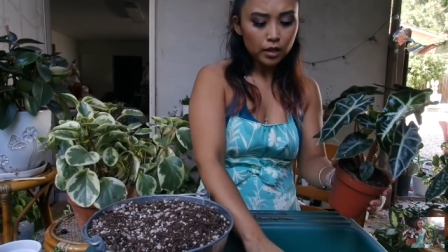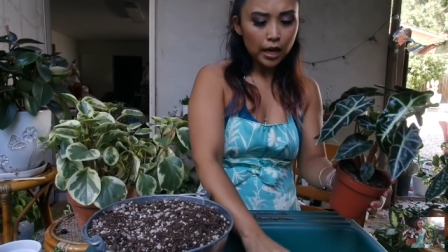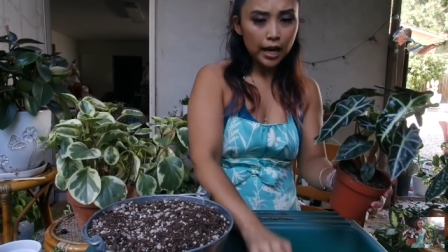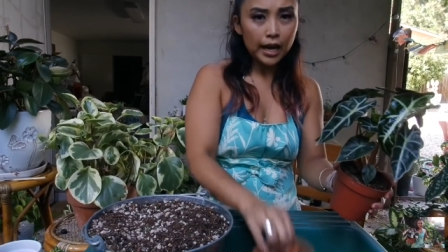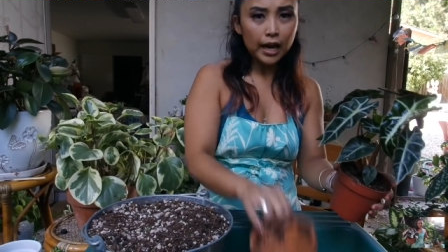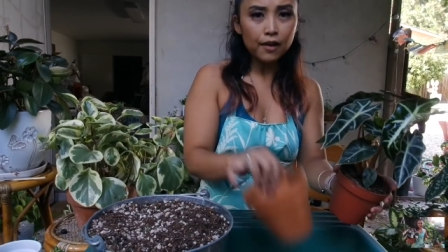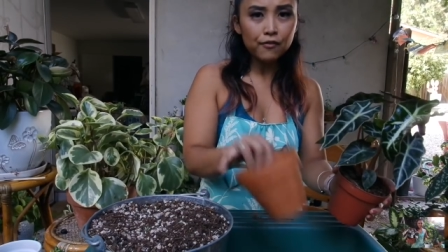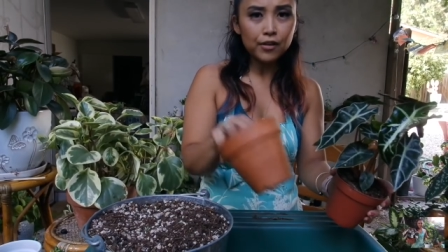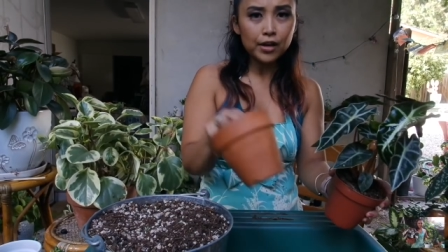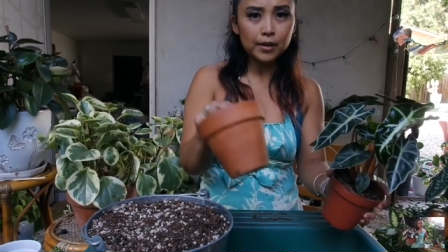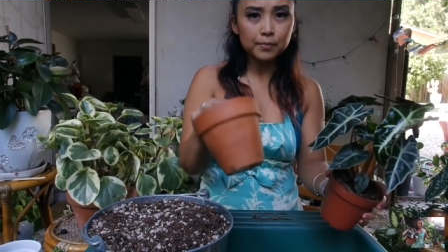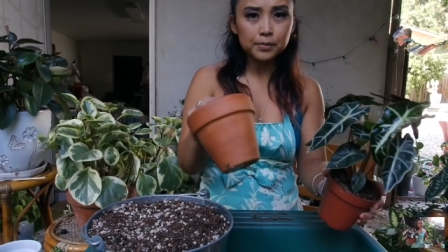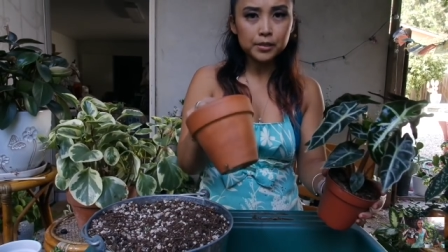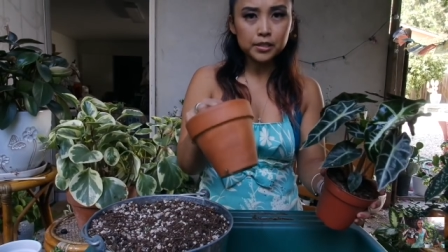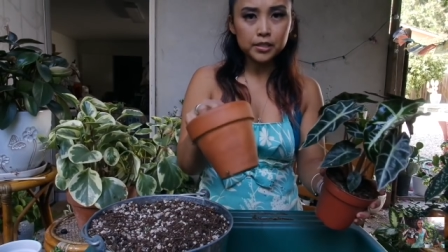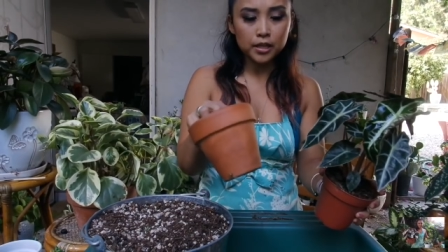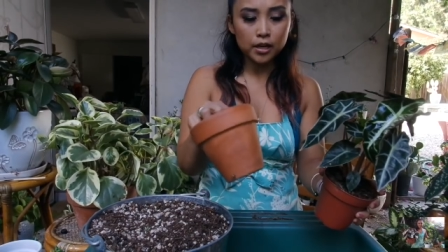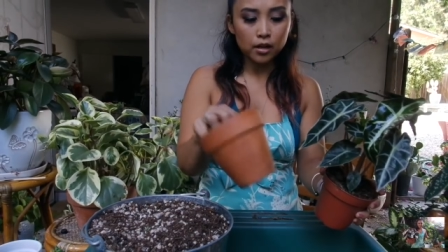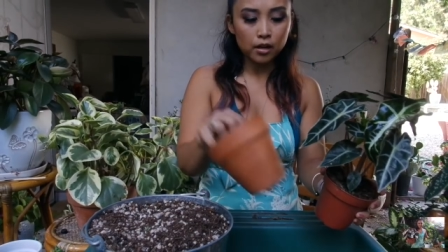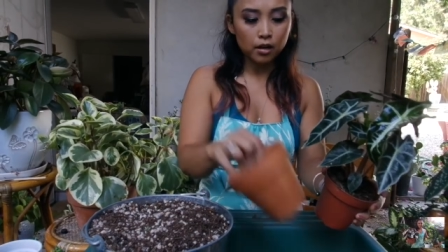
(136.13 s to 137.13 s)
I have an
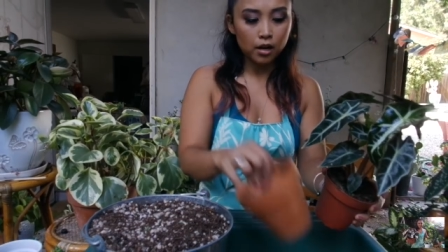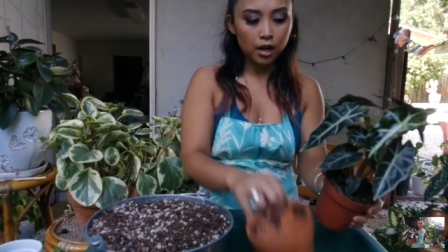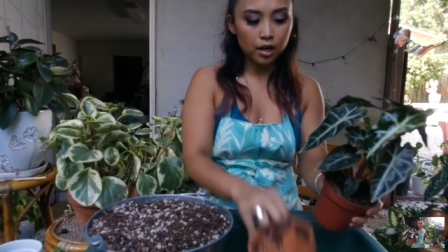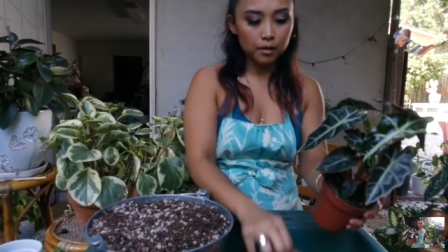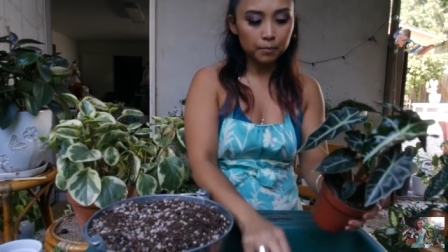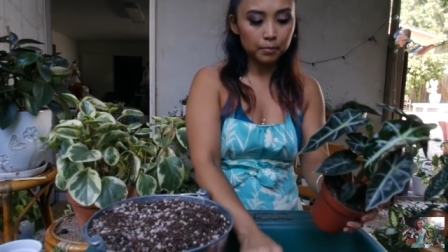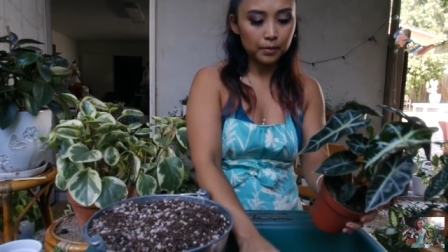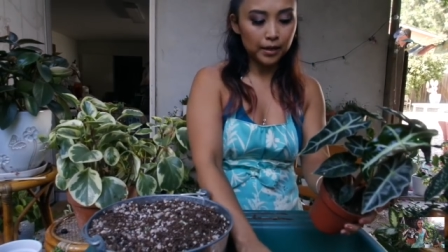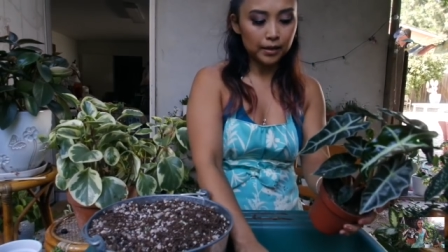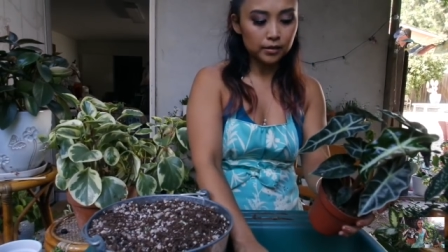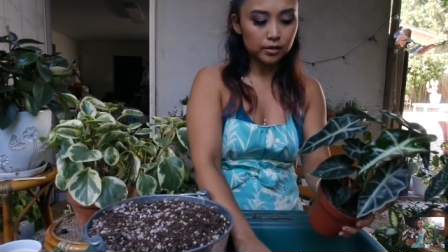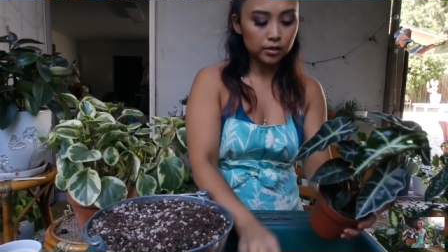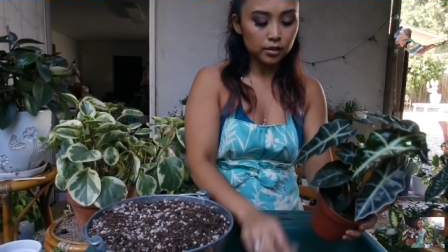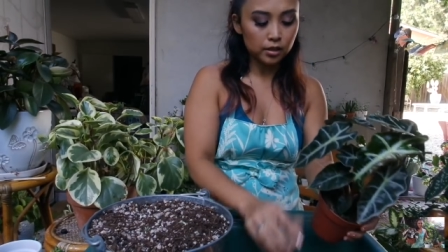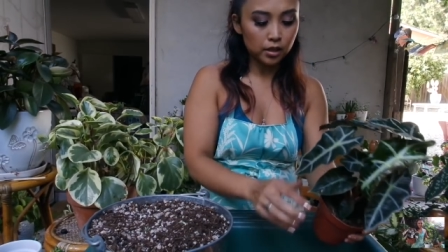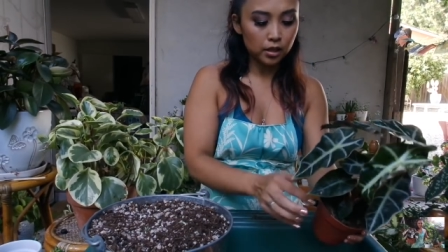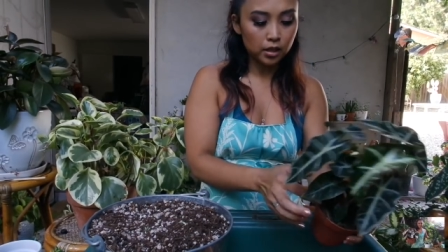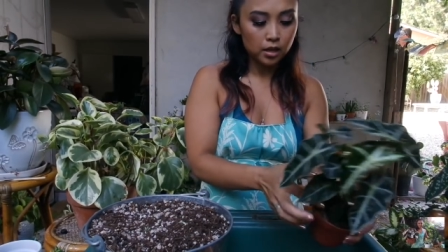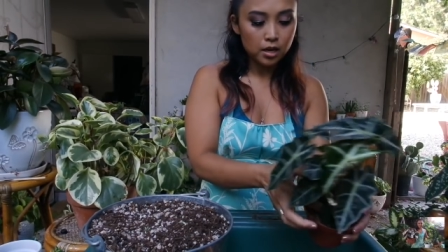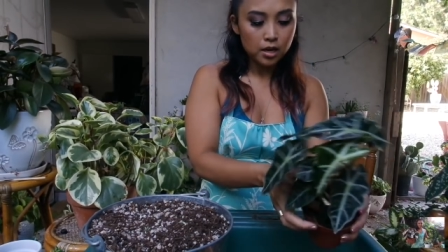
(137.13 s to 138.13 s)
empty terracotta
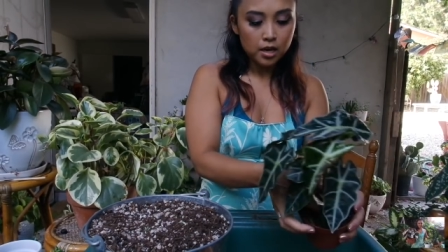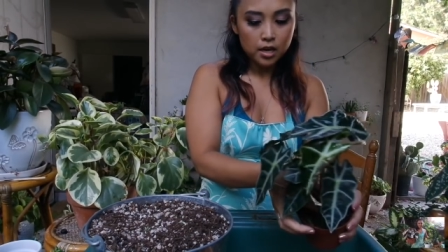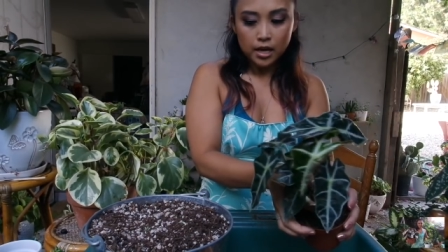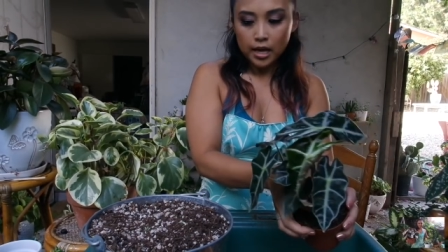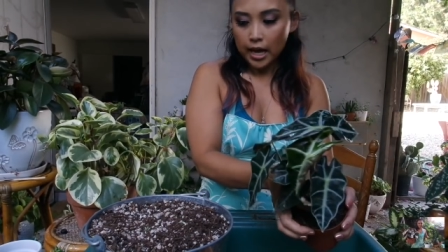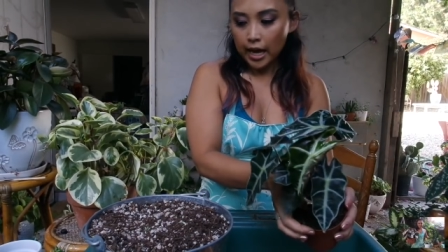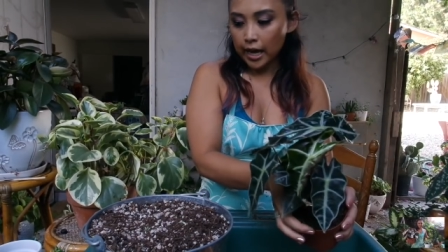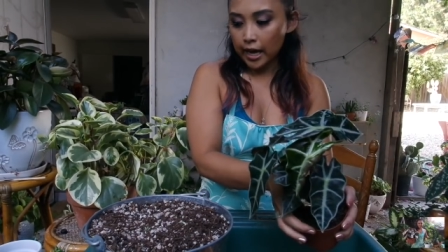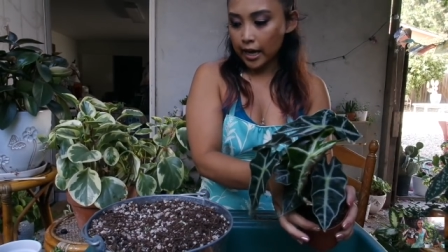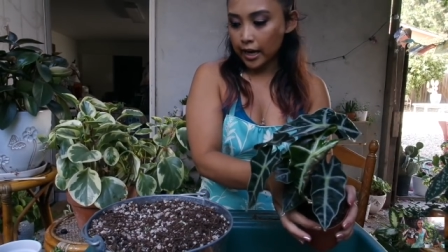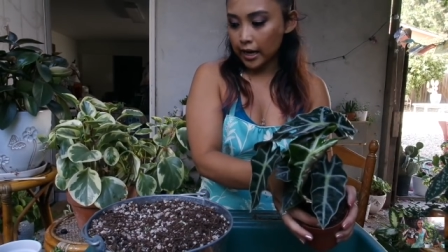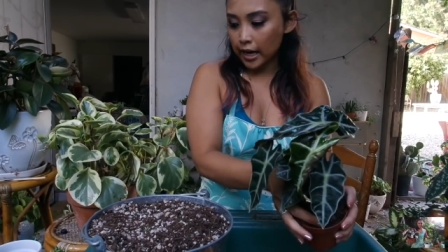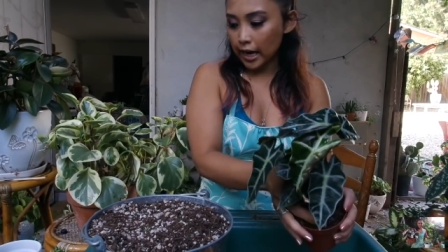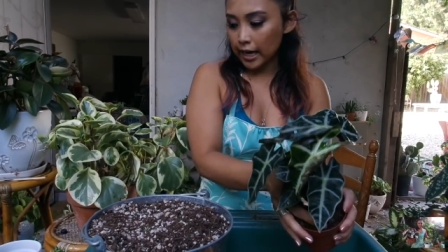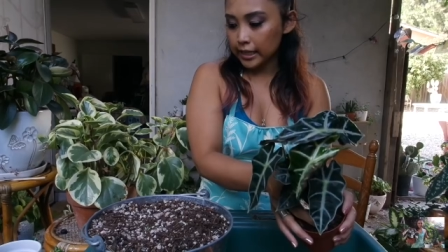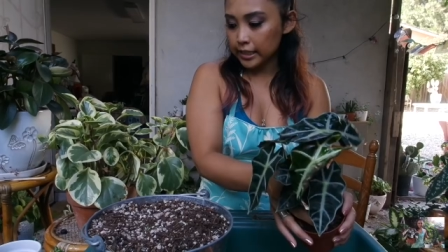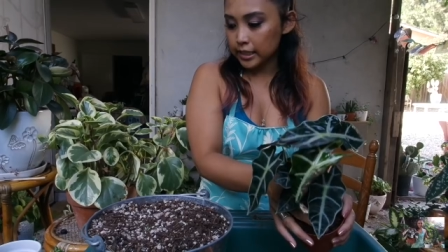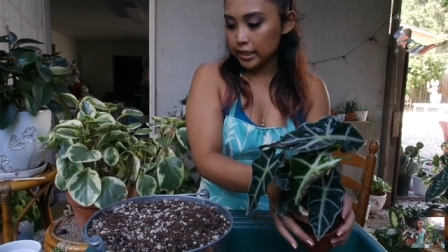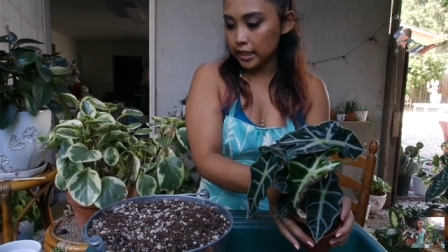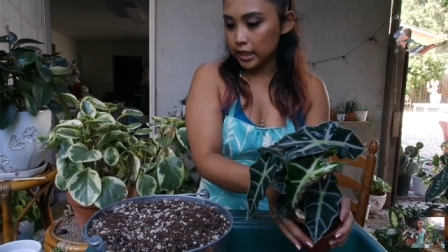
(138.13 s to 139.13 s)
planter, and
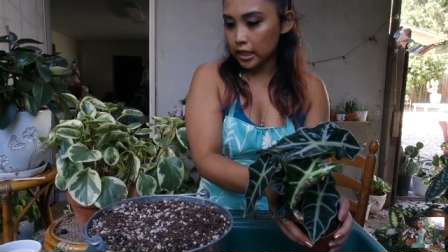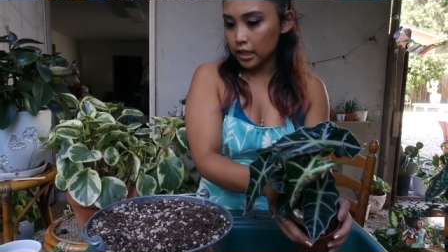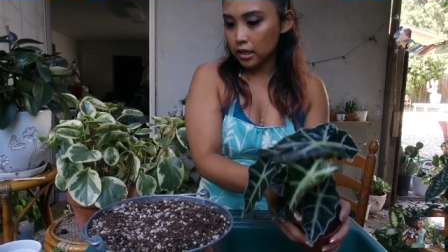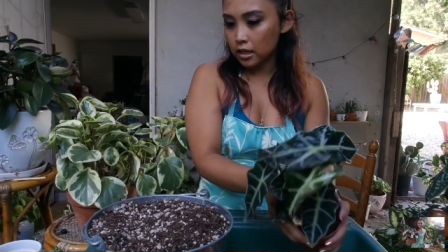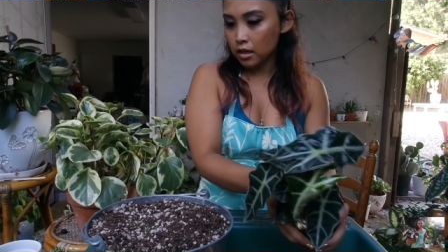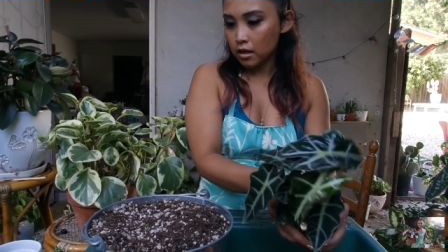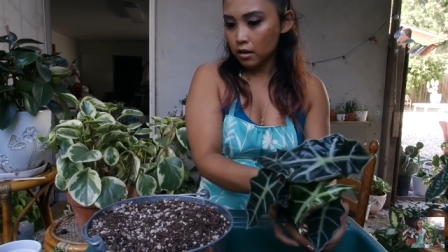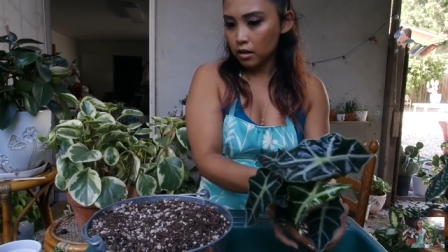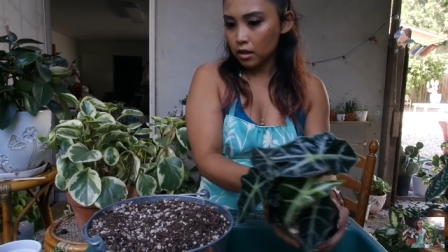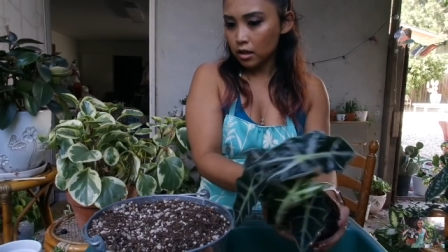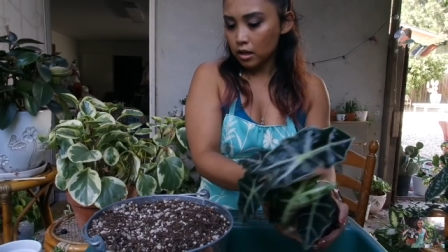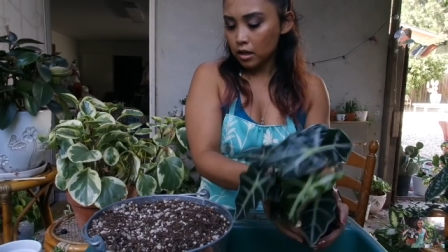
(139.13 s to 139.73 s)
I did